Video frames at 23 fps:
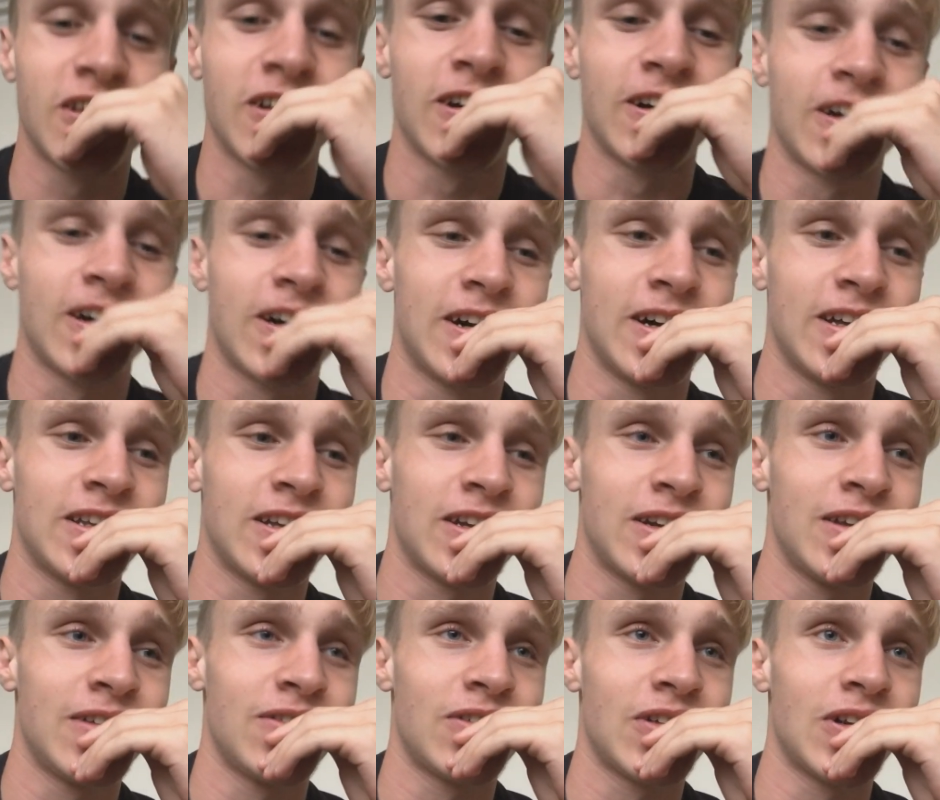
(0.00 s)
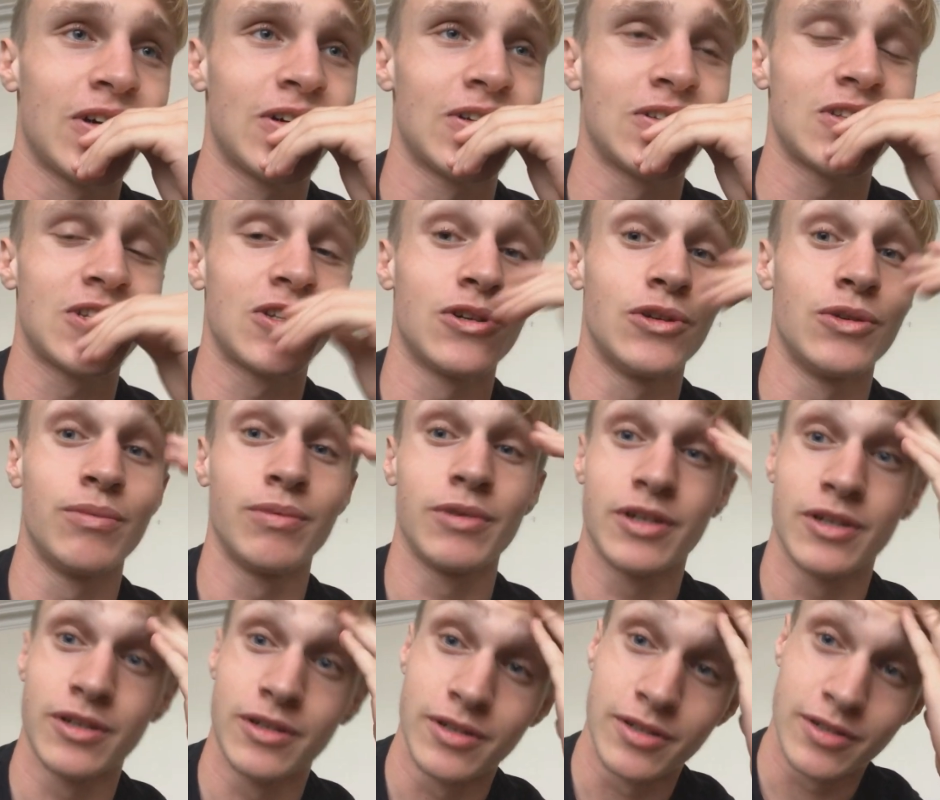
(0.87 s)
oh, I don't even know what to do
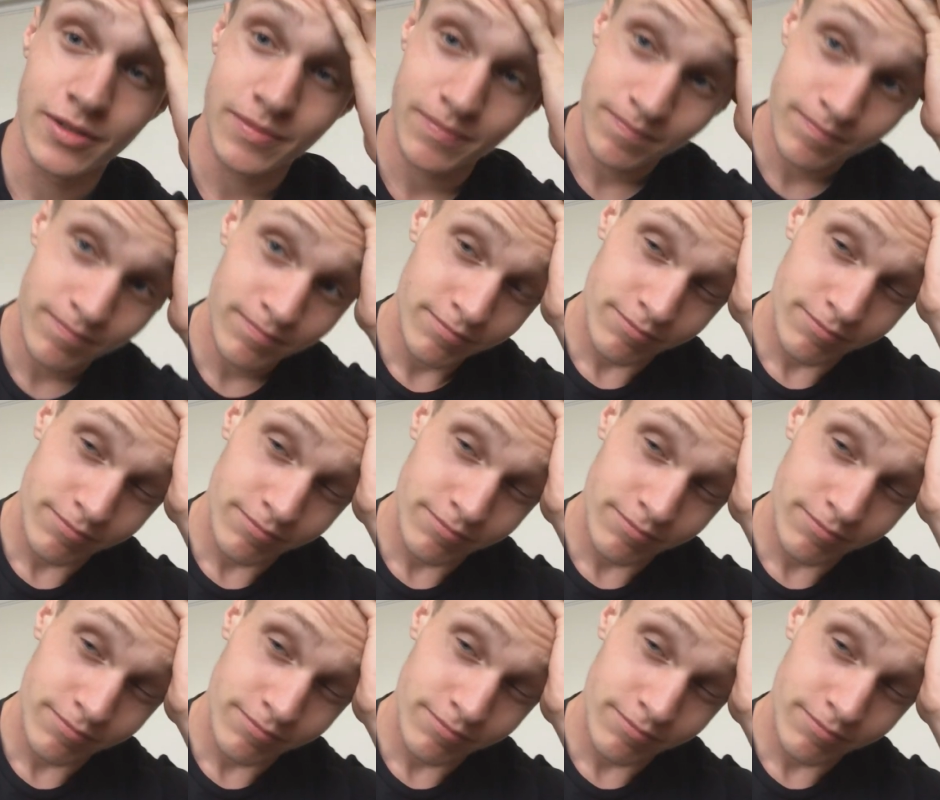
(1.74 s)
because